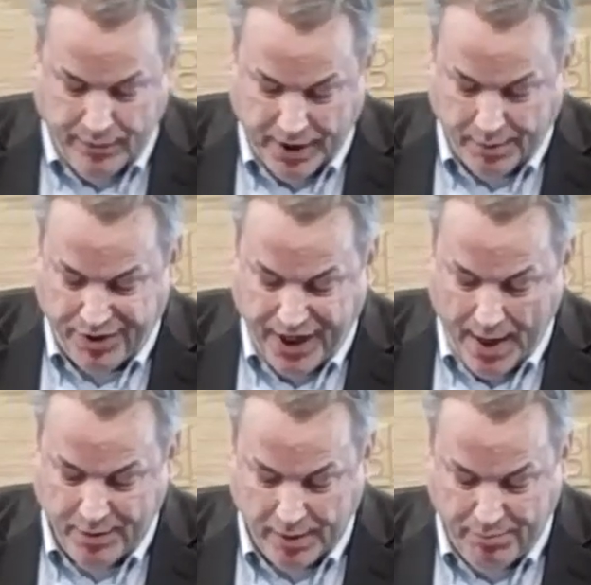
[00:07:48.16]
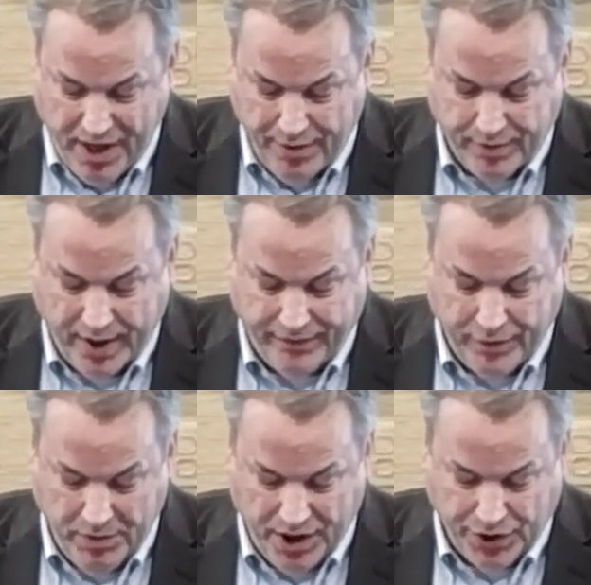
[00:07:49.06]
with the preamble that Beth read a
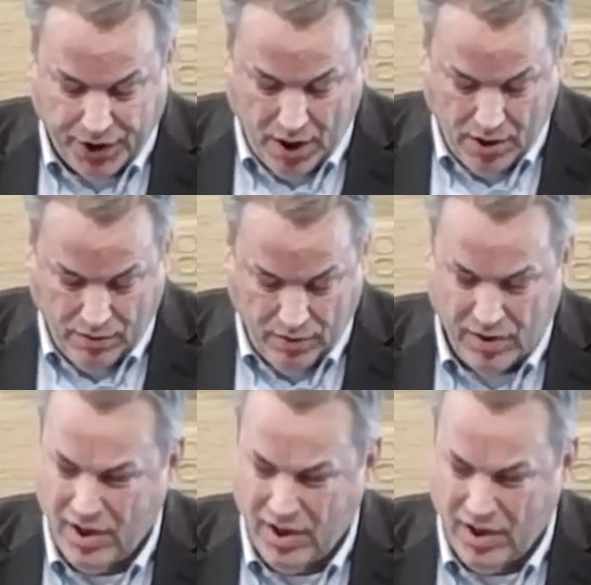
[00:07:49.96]
few minutes ago,